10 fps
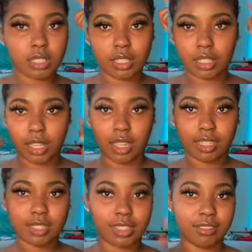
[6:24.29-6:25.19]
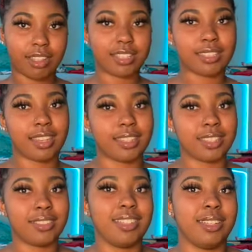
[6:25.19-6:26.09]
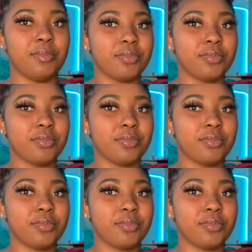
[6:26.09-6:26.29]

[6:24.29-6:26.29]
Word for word: it adds a little aesthetic to it.